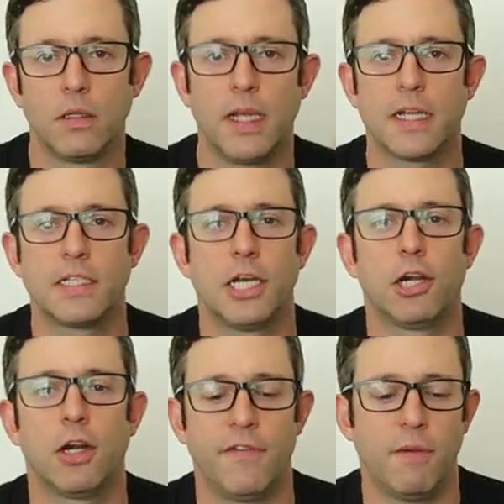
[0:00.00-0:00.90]
The
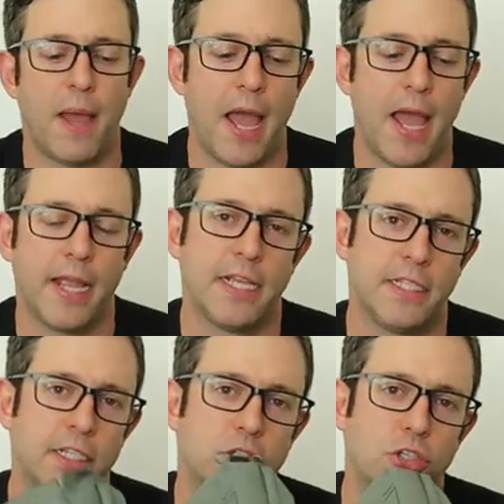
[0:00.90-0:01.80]
exterior of the bag has
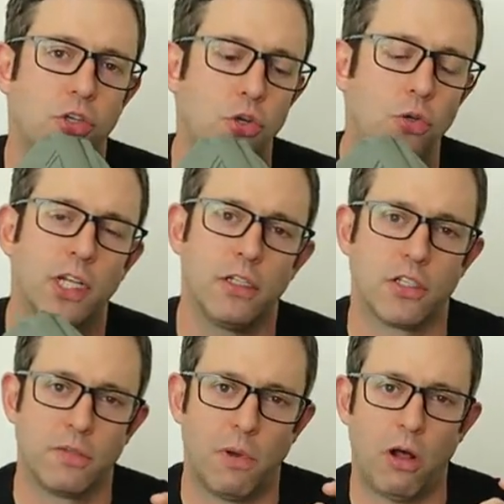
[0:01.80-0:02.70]
these two little
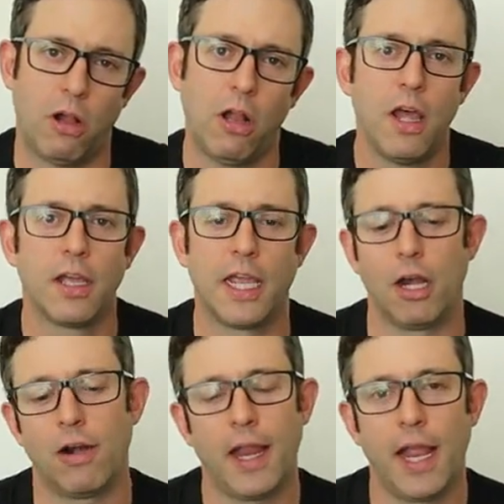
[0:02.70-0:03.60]
small
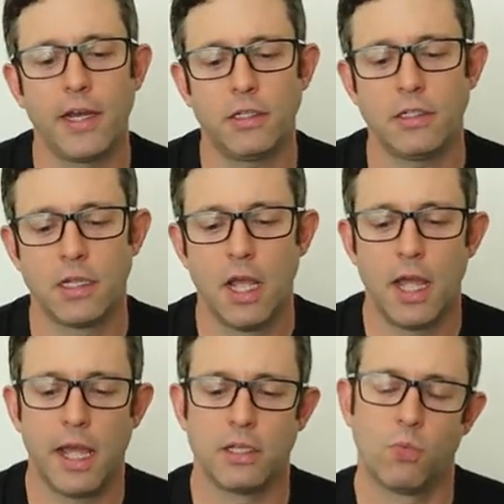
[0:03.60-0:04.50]
carry handles,
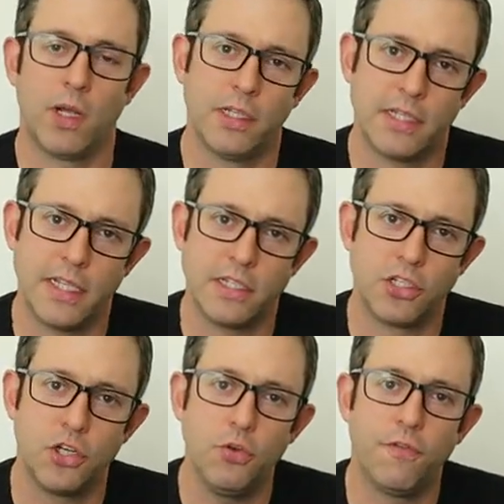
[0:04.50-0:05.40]
as well as
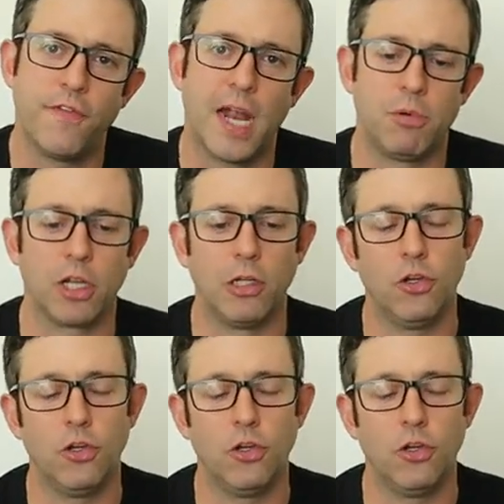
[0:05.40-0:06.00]
these two fabric